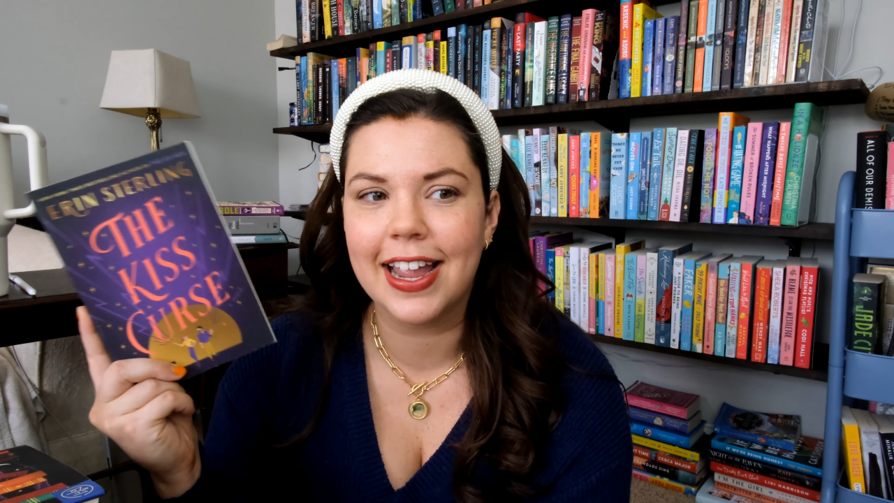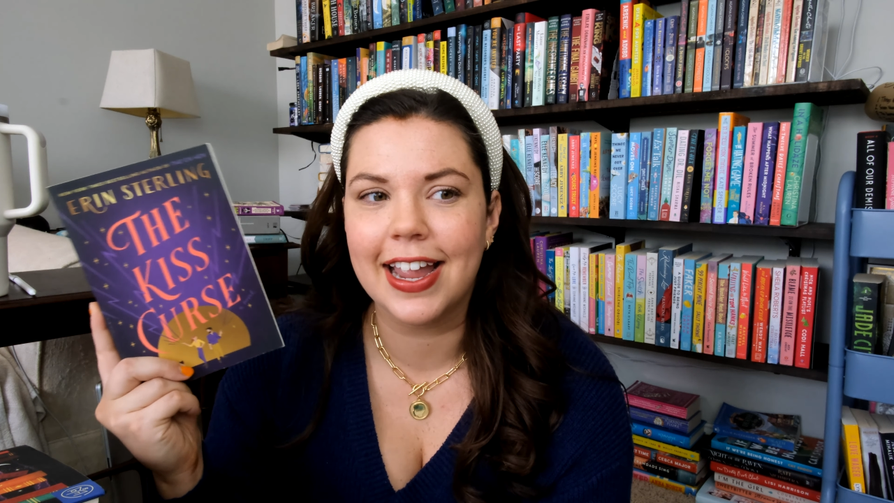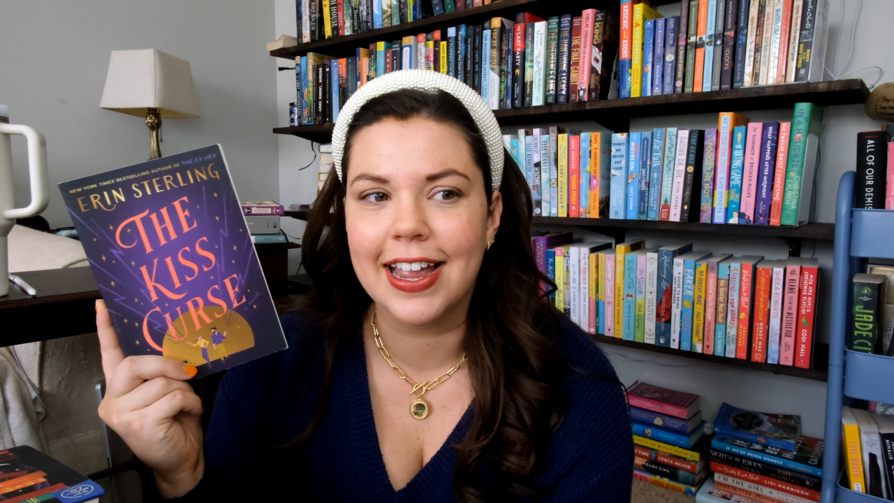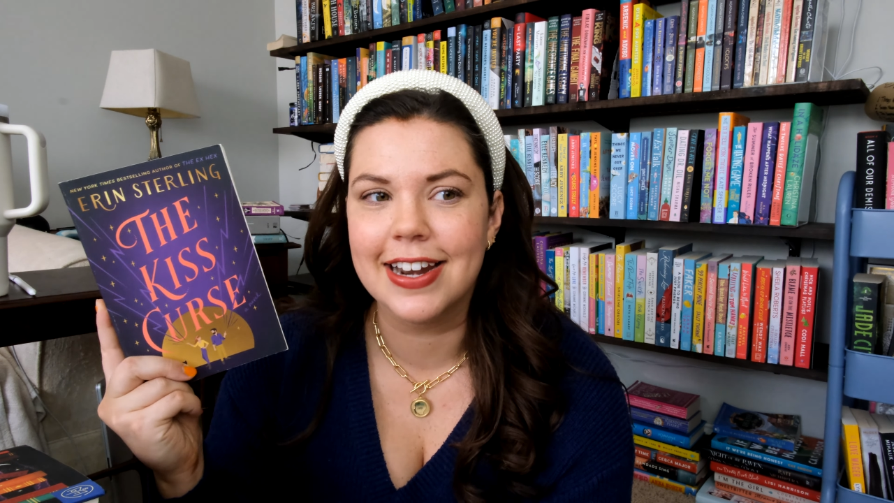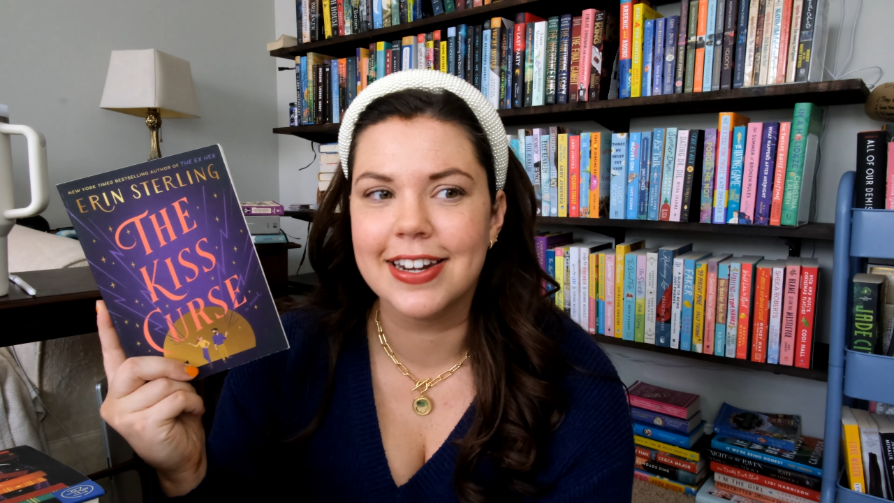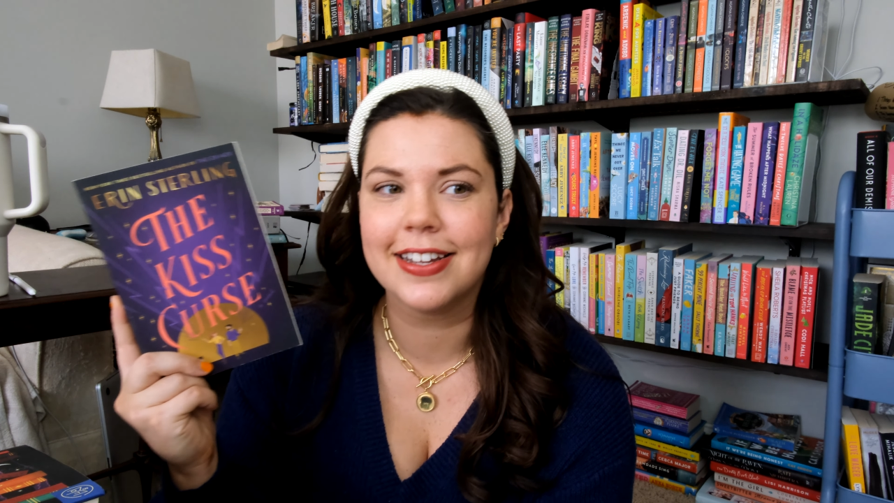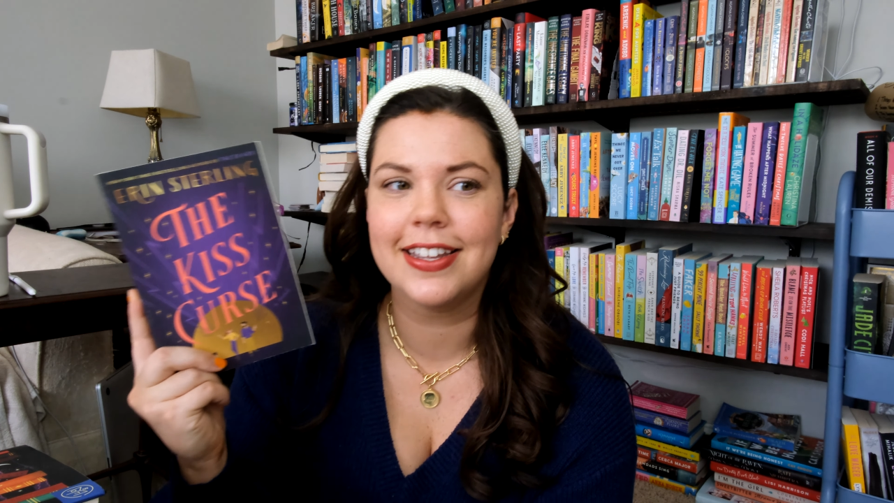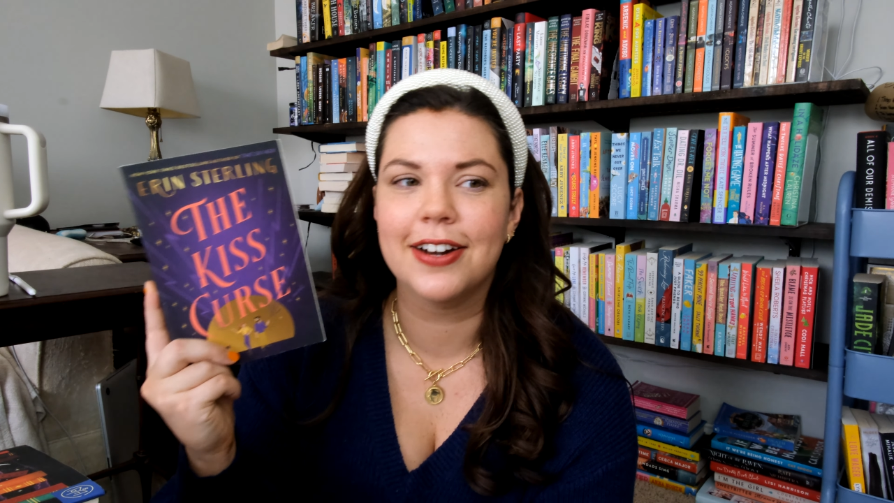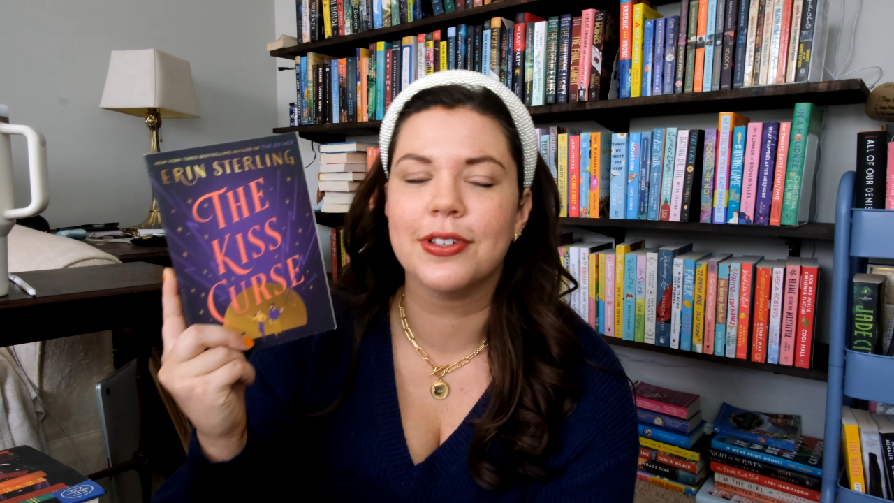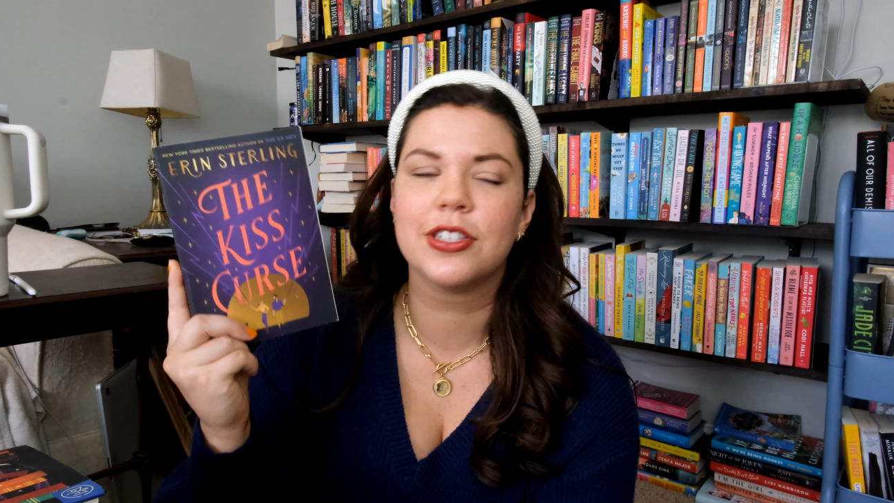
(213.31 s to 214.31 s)
And
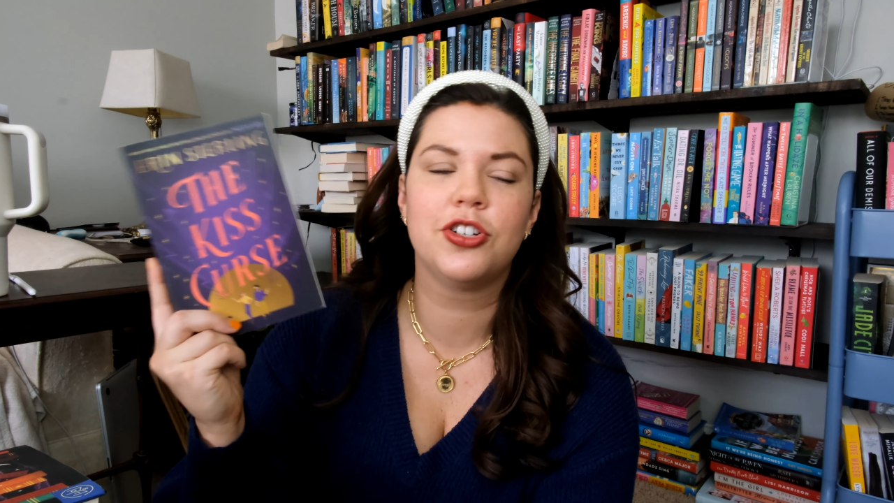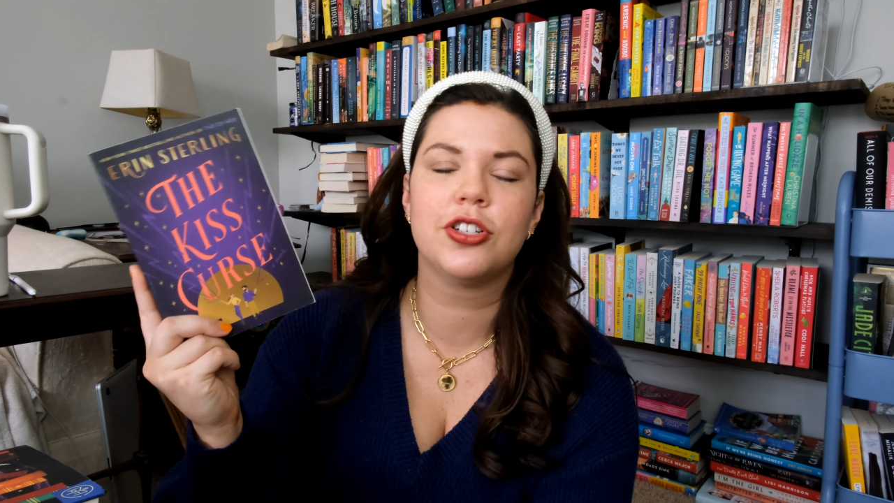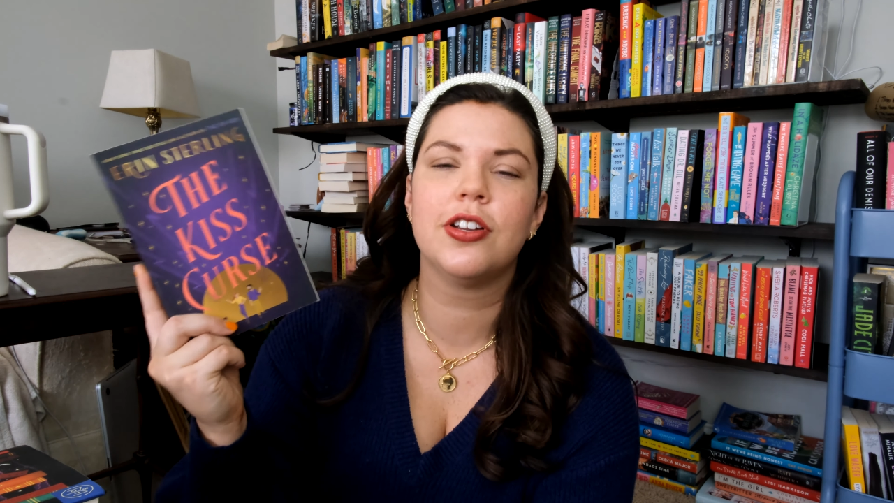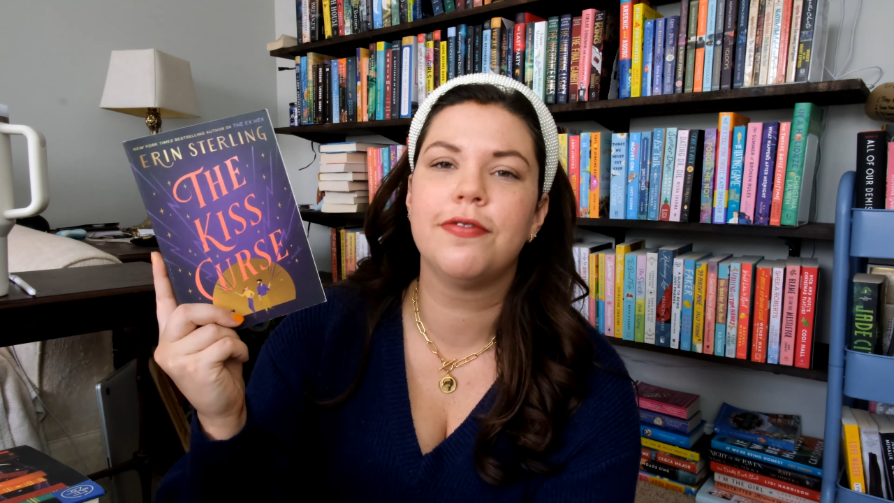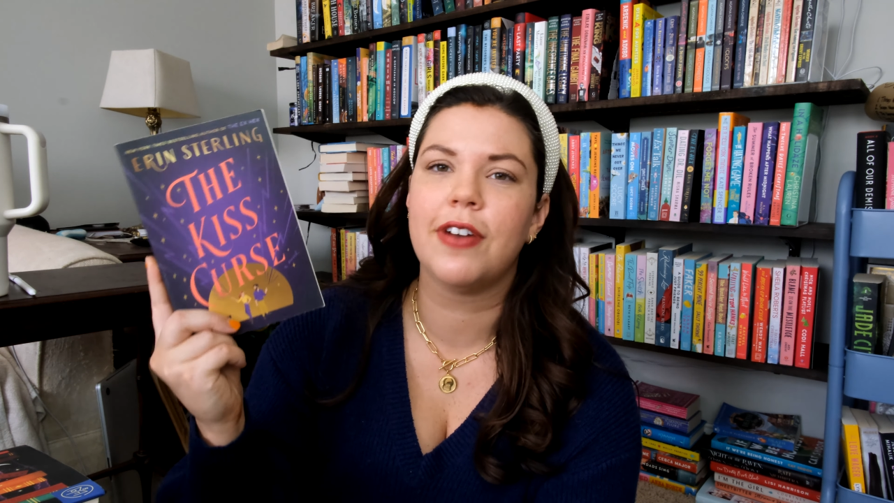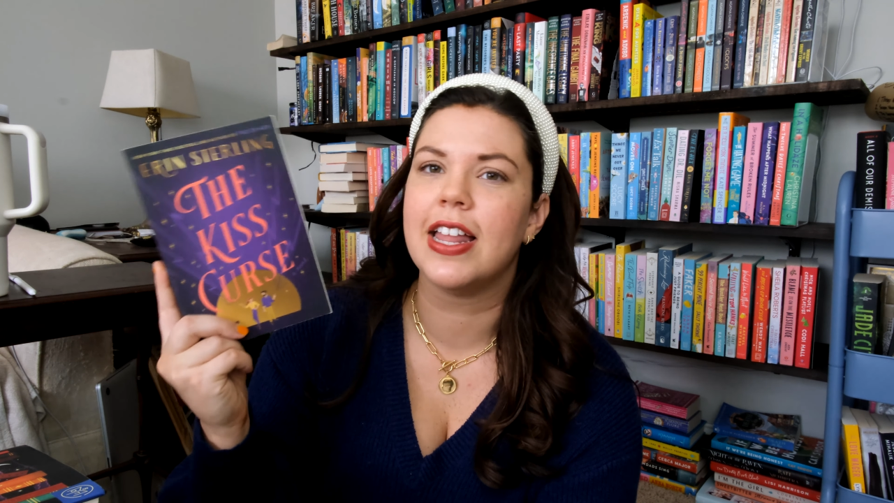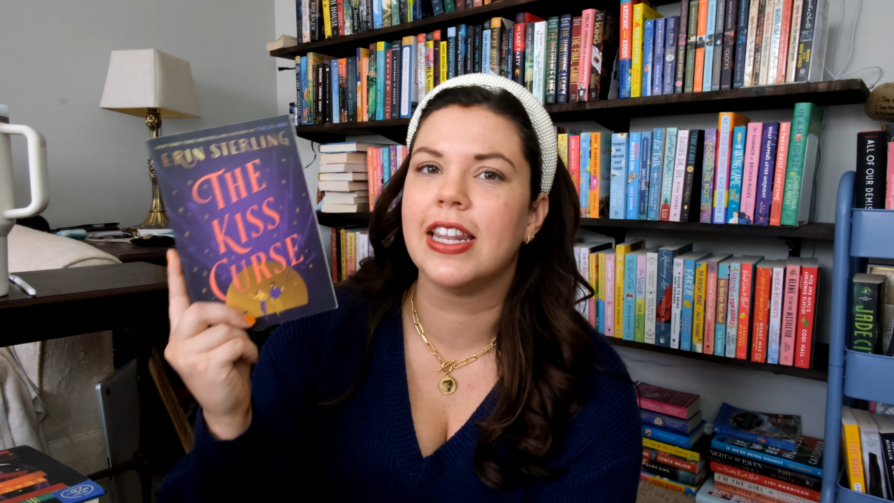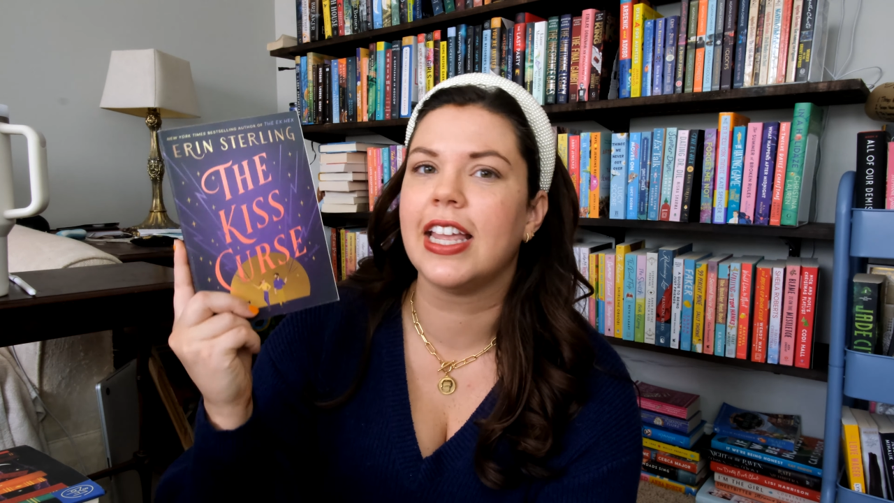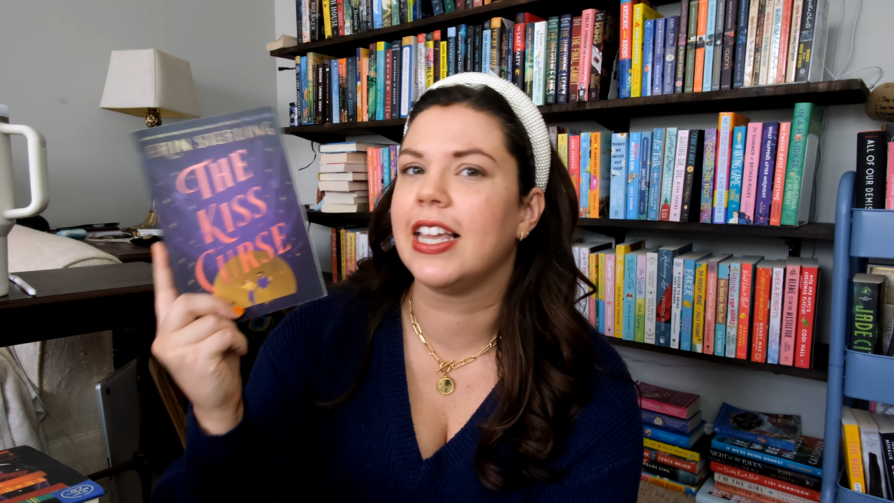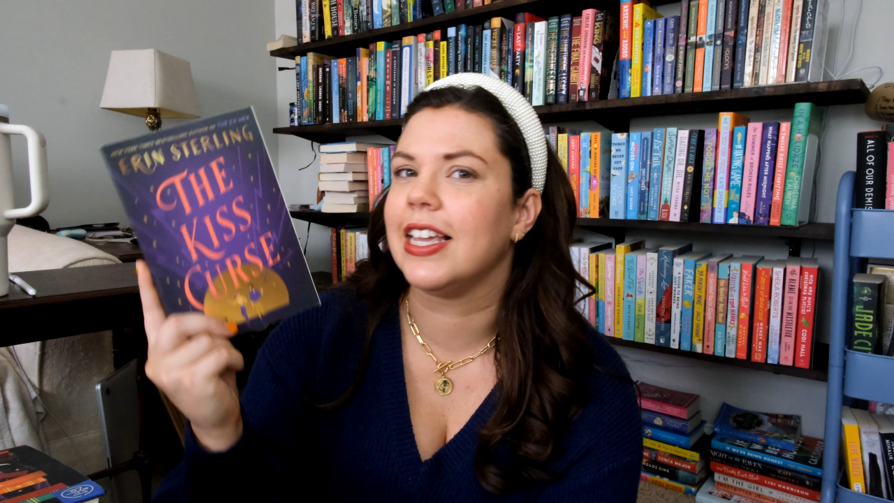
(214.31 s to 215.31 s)
you know, it's just a fun like